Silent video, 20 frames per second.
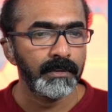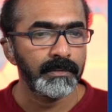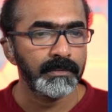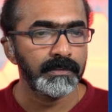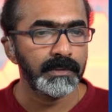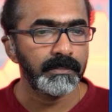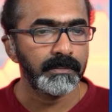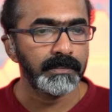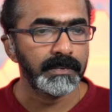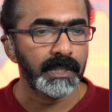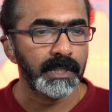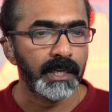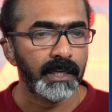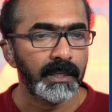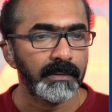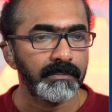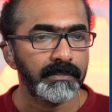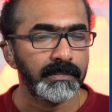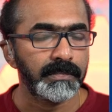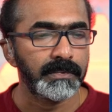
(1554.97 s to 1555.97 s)

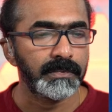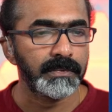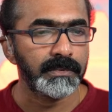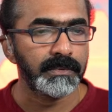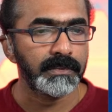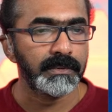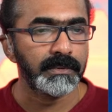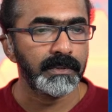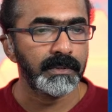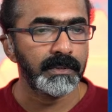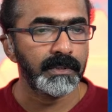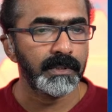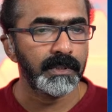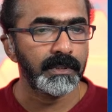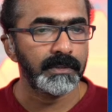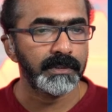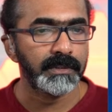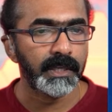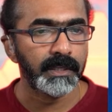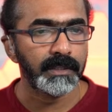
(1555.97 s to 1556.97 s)
Sometimes
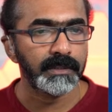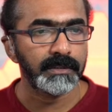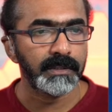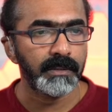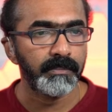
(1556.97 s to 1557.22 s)
it takes